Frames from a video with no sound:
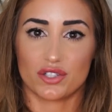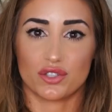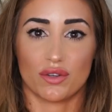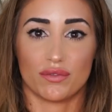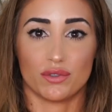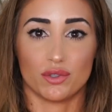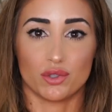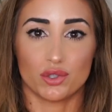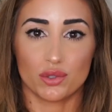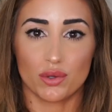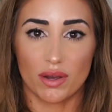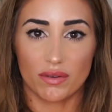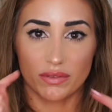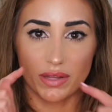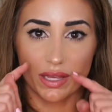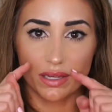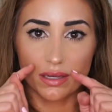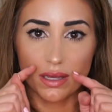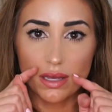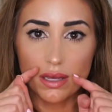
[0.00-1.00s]
So if you do have
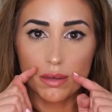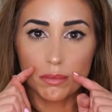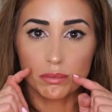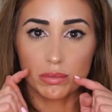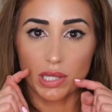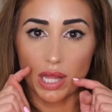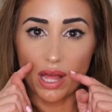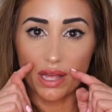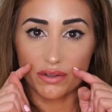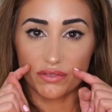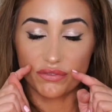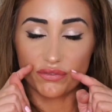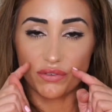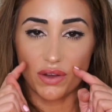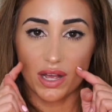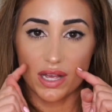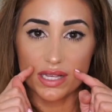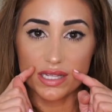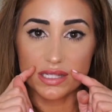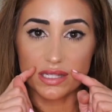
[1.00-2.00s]
like blonde
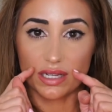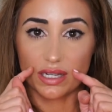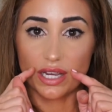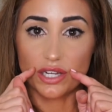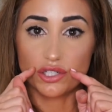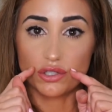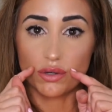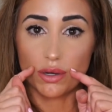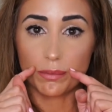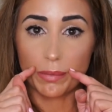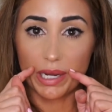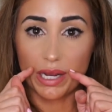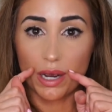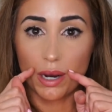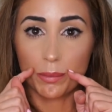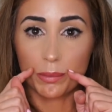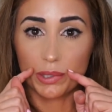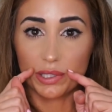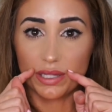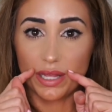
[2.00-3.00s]
fuzz, like I do on my
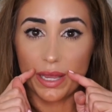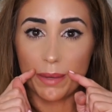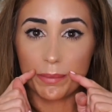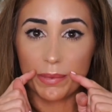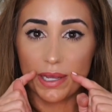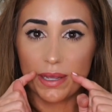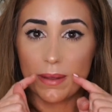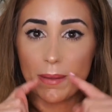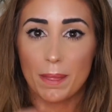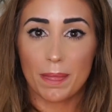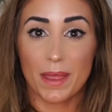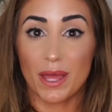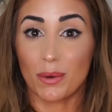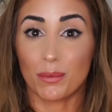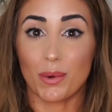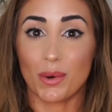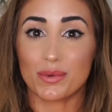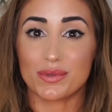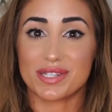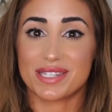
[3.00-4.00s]
upper lip,
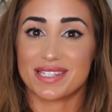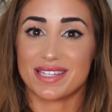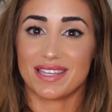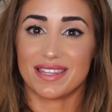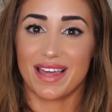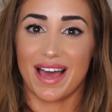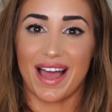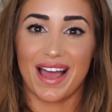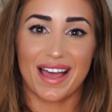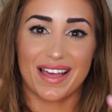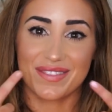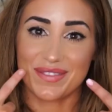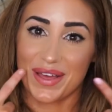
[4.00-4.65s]
it won't see that.